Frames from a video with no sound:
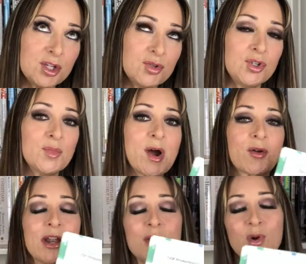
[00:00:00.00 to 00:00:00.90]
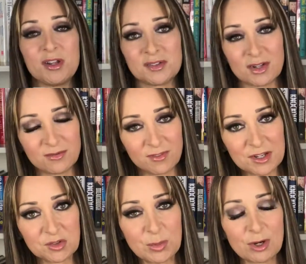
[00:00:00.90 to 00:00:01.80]
YouTube already, what is on
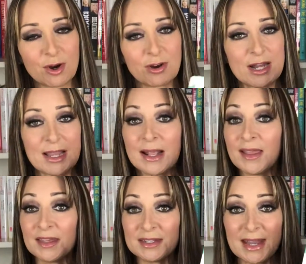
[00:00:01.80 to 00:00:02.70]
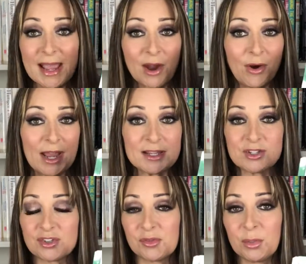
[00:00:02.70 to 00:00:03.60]
Facebook already. Now I
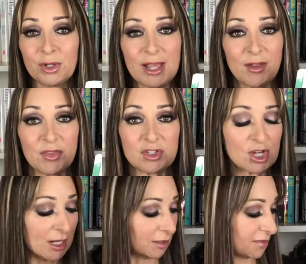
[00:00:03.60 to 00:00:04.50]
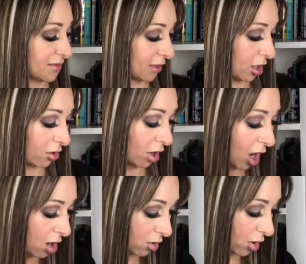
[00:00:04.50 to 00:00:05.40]
can just pull out the checklist and go,
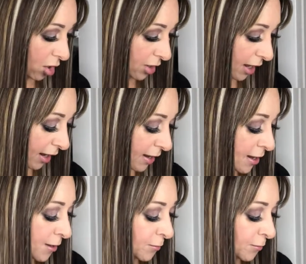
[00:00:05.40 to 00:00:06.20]
oh, okay.